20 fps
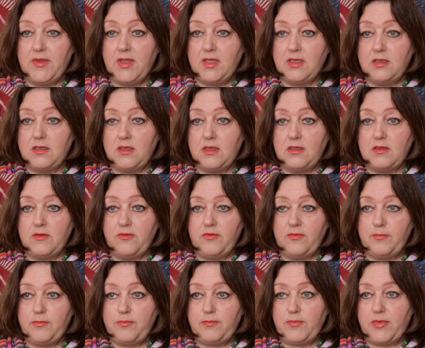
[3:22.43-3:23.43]
In the
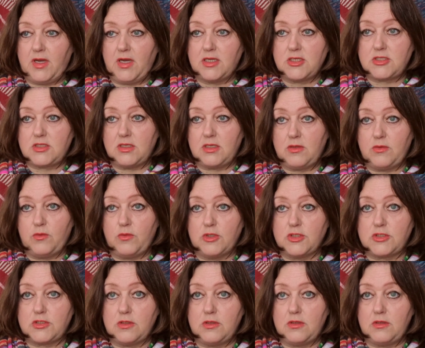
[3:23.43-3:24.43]
past, it
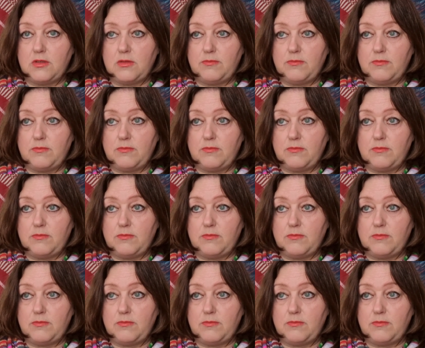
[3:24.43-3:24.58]
was